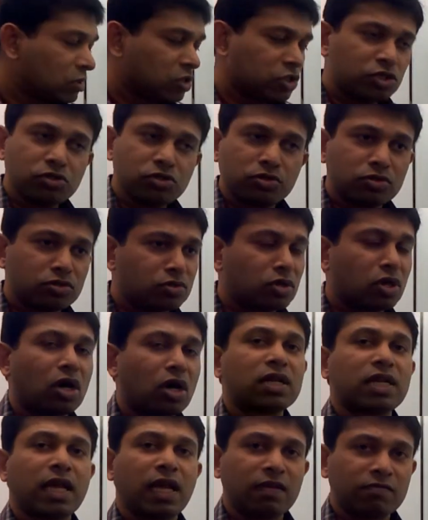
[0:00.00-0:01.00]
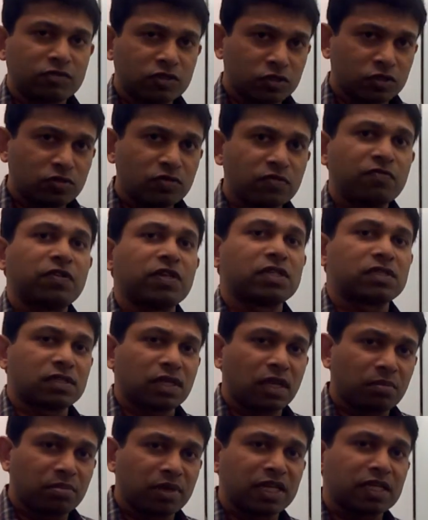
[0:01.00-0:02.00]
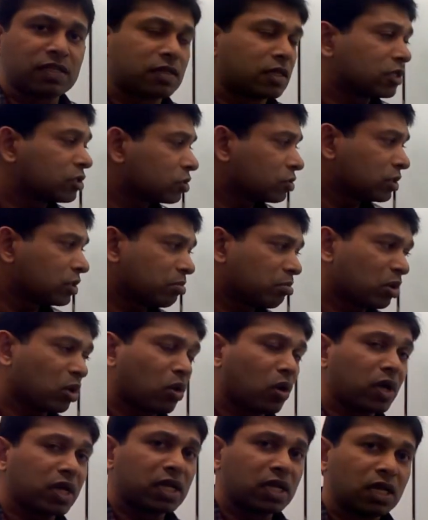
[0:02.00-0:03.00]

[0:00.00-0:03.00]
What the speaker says: due to config keys or anything. Fix up anything to deploy.